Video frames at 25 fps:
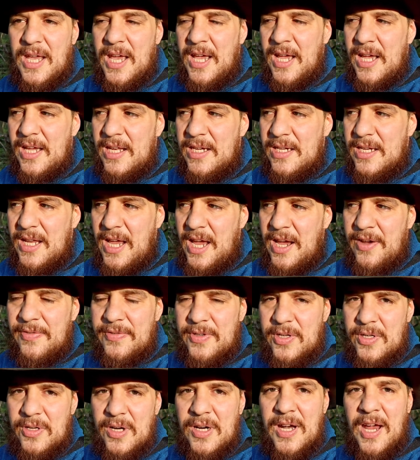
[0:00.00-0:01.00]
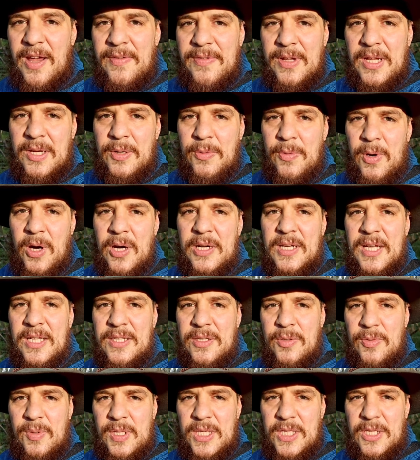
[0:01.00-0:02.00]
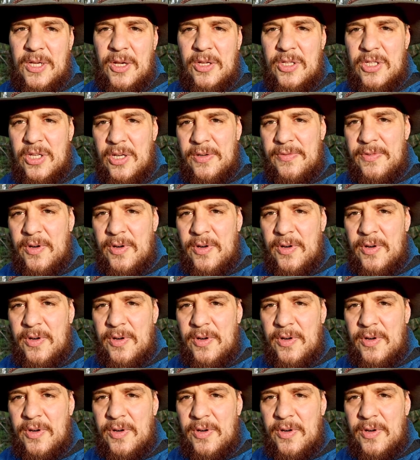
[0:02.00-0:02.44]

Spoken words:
and after having worked as a researcher